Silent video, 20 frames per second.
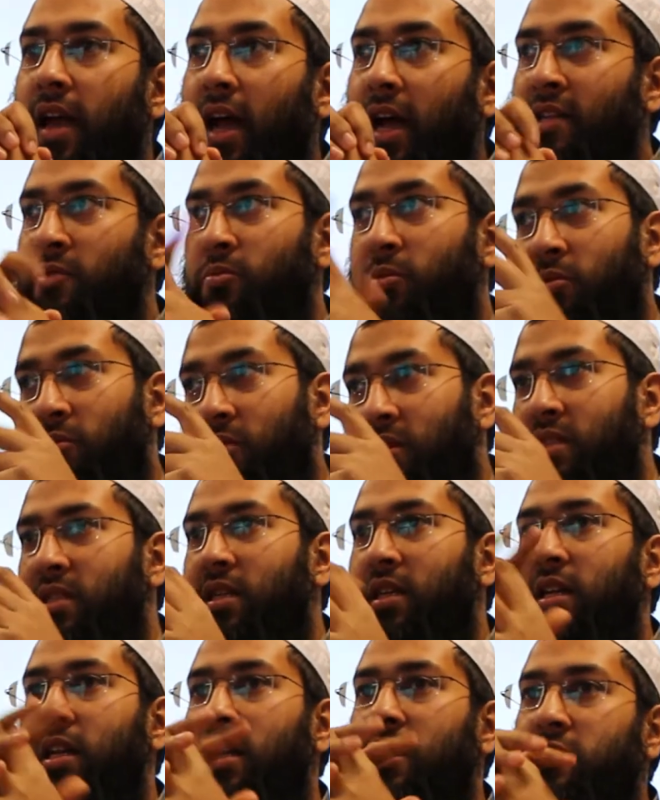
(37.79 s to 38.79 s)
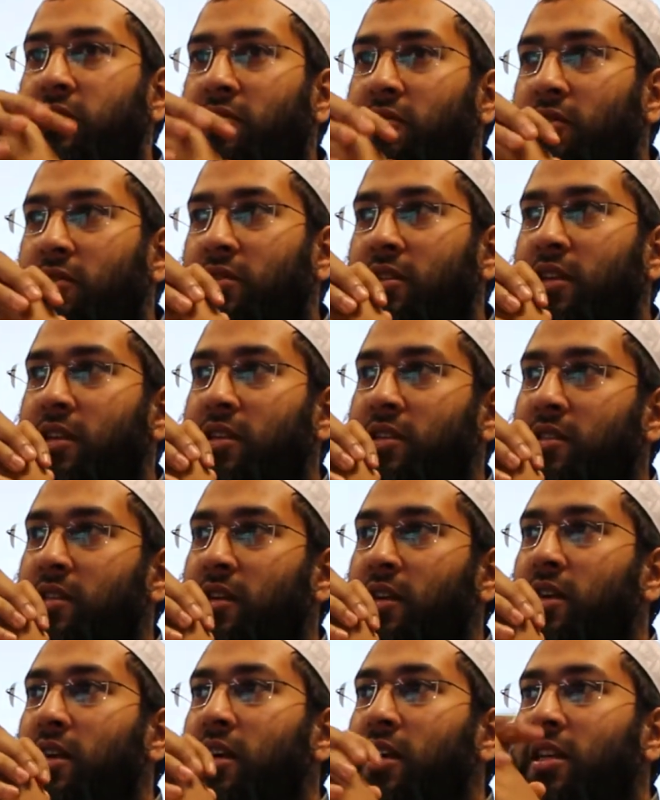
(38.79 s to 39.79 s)
as we will see later on, is
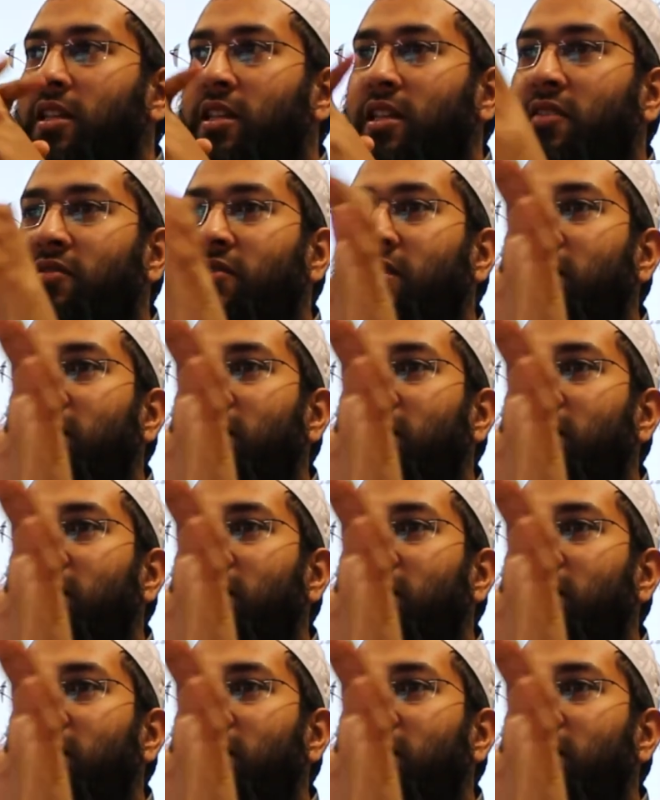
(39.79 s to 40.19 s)
there